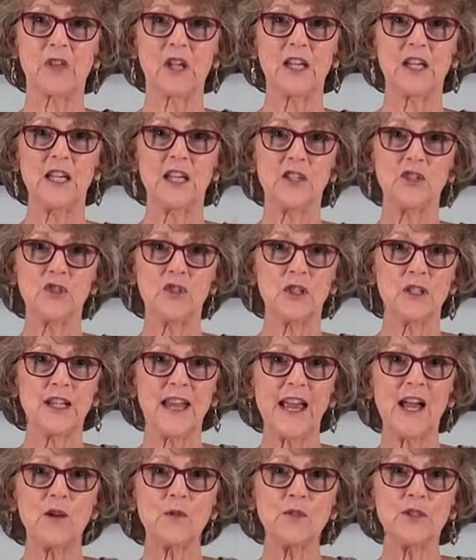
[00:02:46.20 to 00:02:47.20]
kitchen
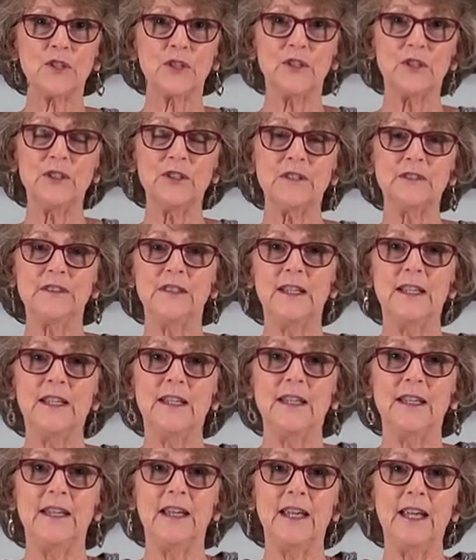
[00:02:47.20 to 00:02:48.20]
counter
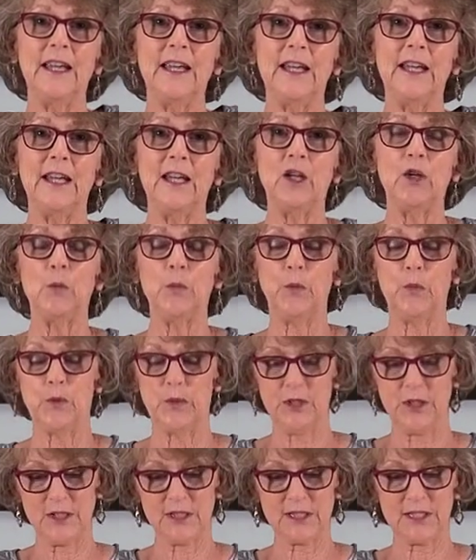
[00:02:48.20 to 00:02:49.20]
and
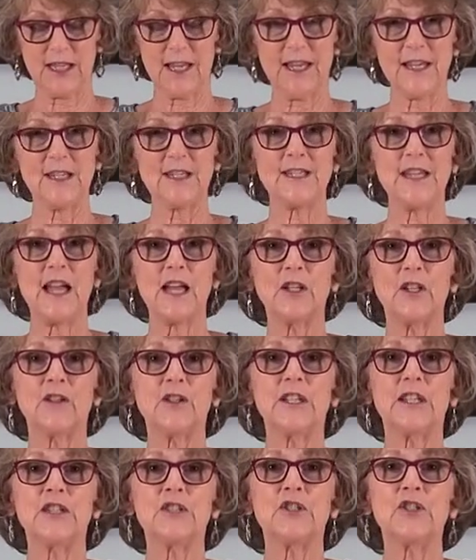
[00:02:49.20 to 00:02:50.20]
put us, lay us down on the
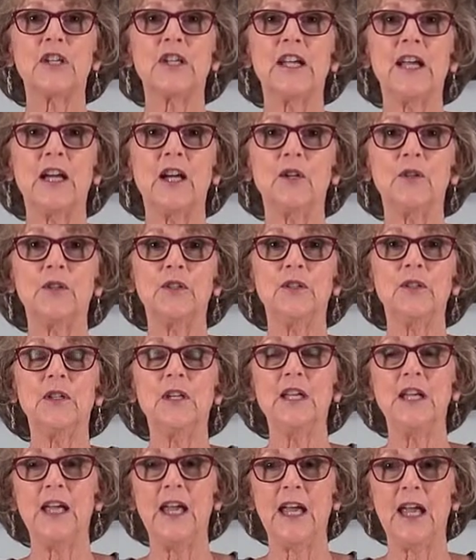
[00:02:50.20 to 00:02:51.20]
kitchen counter
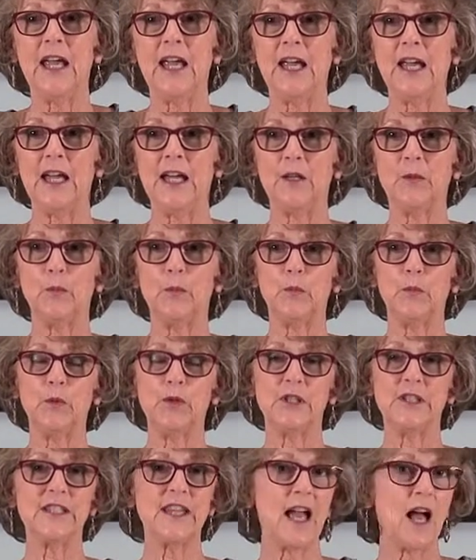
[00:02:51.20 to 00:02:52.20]
and
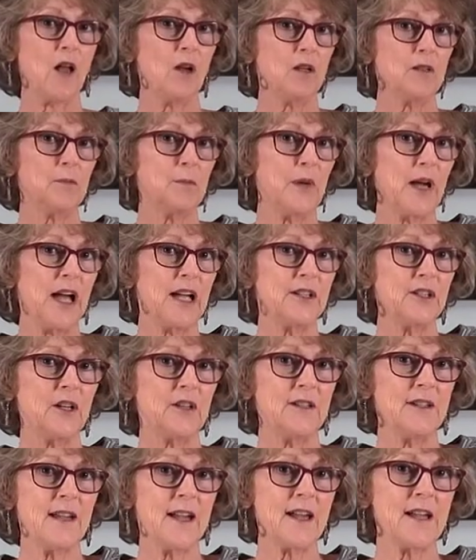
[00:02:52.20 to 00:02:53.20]
put a towel behind our
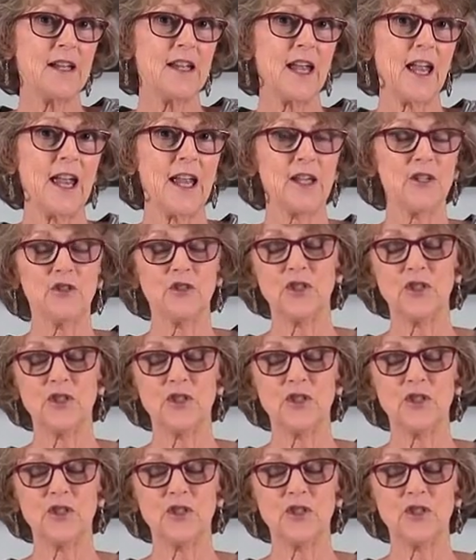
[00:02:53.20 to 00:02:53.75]
neck and